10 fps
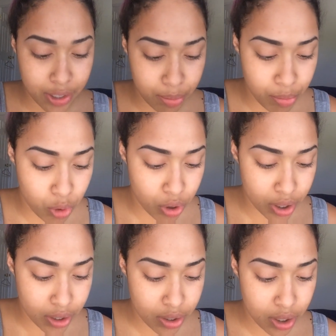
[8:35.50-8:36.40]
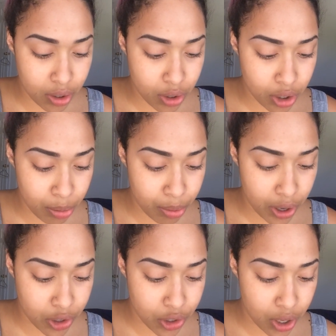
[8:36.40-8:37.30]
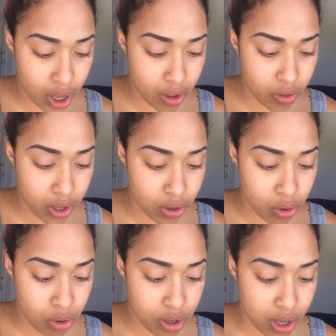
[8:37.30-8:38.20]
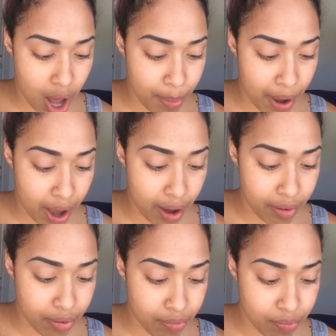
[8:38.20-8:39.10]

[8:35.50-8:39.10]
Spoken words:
some more concealer to your brush and then do the top half.